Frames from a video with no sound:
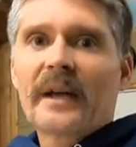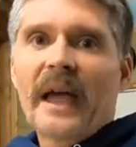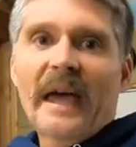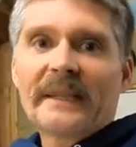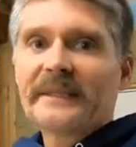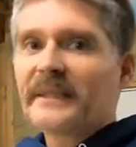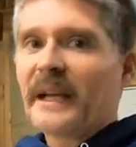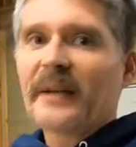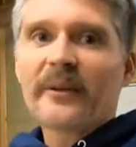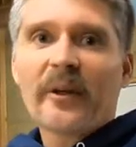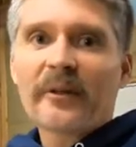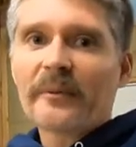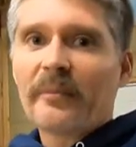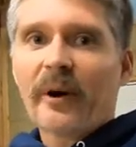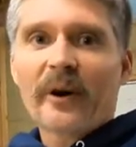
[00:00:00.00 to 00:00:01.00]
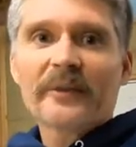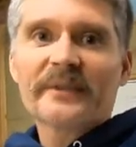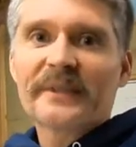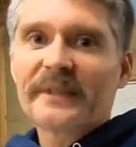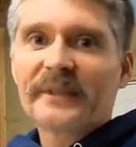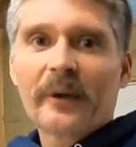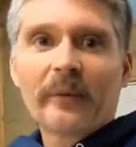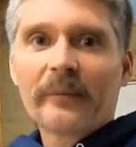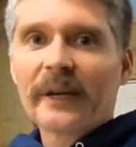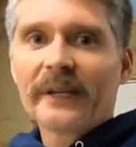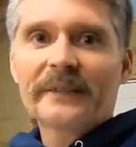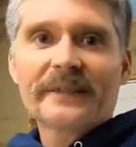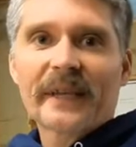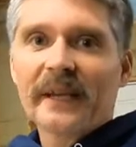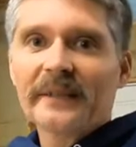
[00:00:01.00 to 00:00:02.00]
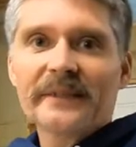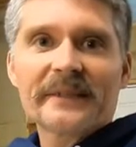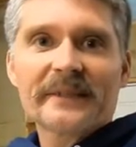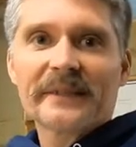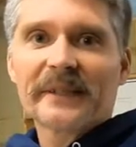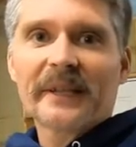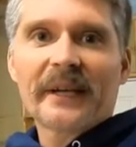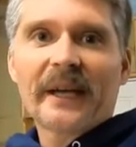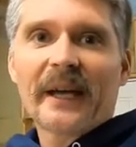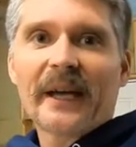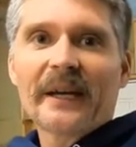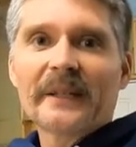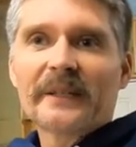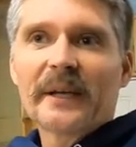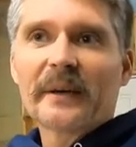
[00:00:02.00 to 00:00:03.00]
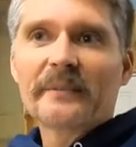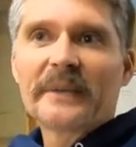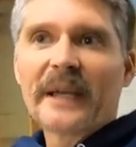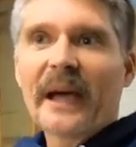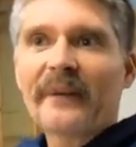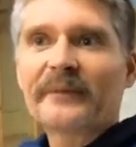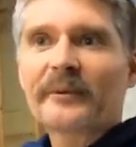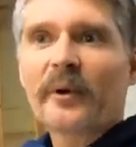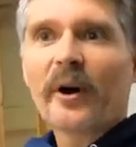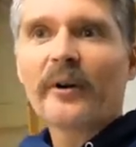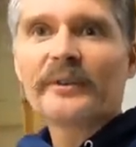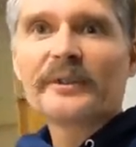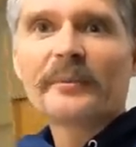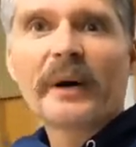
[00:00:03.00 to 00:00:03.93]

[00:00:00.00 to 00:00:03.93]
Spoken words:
edit out all the parts that don't make sense. And after all, you